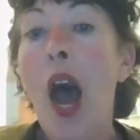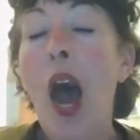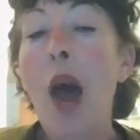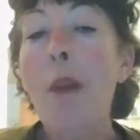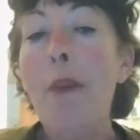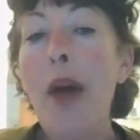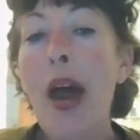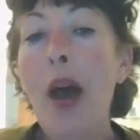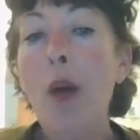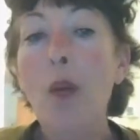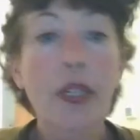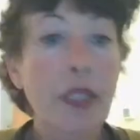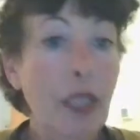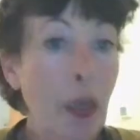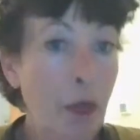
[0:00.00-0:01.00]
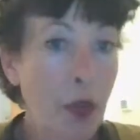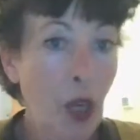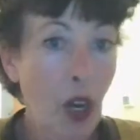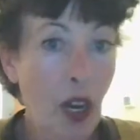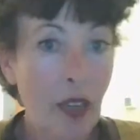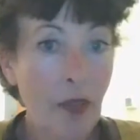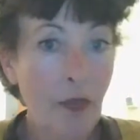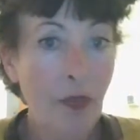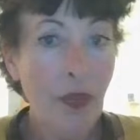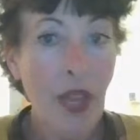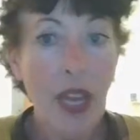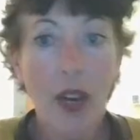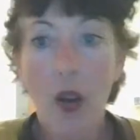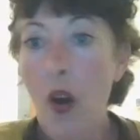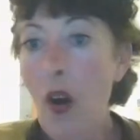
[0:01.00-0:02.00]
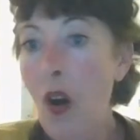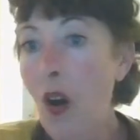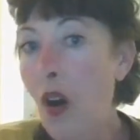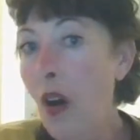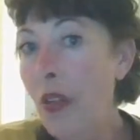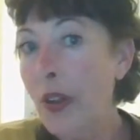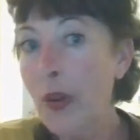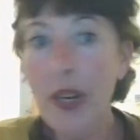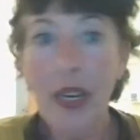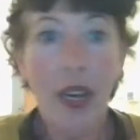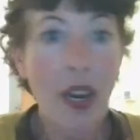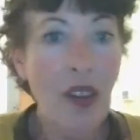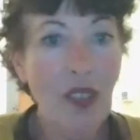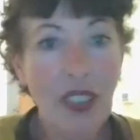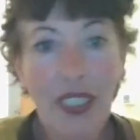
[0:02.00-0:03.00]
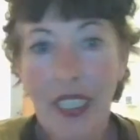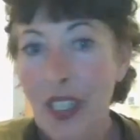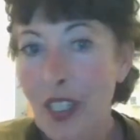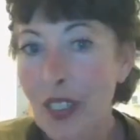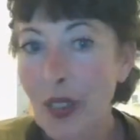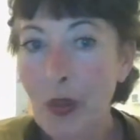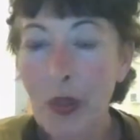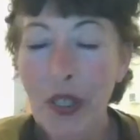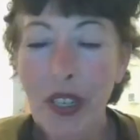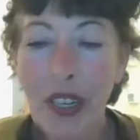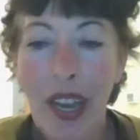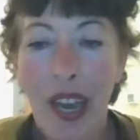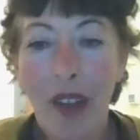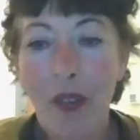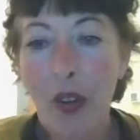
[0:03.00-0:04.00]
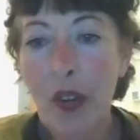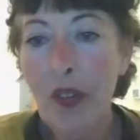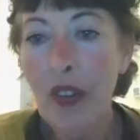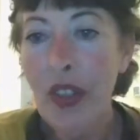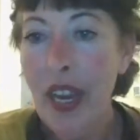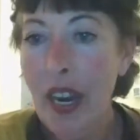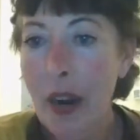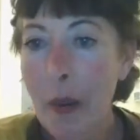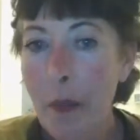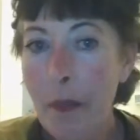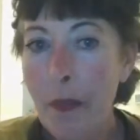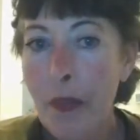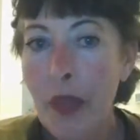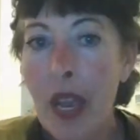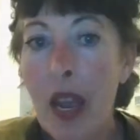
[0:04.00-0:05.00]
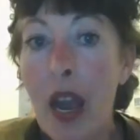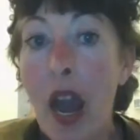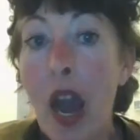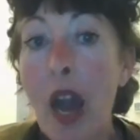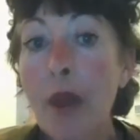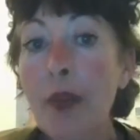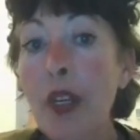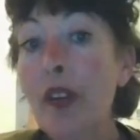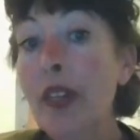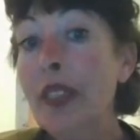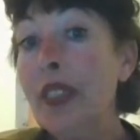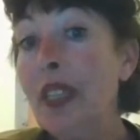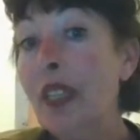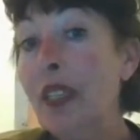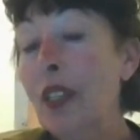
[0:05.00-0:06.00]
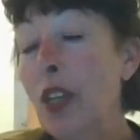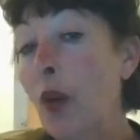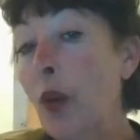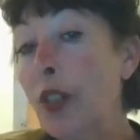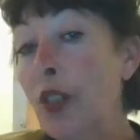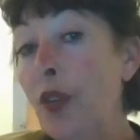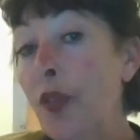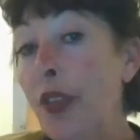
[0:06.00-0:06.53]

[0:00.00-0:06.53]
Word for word: about What's Up Dog and all the great conversations we're going to have over there. I'm curious to know what you